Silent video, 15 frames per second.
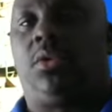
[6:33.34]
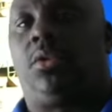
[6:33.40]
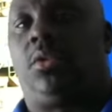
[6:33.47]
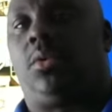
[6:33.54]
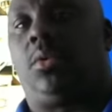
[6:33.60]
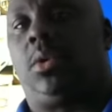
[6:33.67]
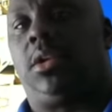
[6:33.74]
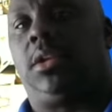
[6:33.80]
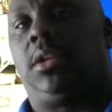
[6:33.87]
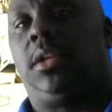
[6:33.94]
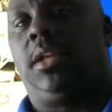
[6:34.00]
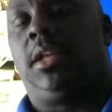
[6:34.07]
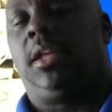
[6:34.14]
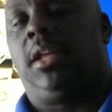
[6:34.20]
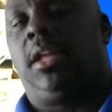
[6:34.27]
on
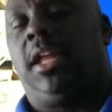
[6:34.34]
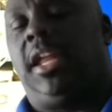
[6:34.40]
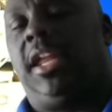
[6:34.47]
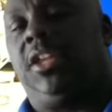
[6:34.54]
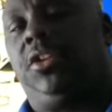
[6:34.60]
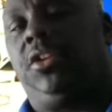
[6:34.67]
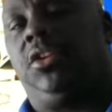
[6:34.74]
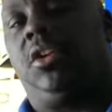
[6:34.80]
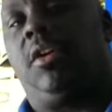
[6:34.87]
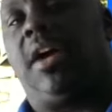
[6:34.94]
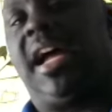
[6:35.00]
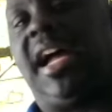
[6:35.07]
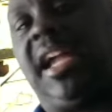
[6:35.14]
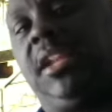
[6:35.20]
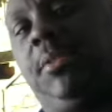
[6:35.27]
and you know
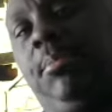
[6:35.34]
how to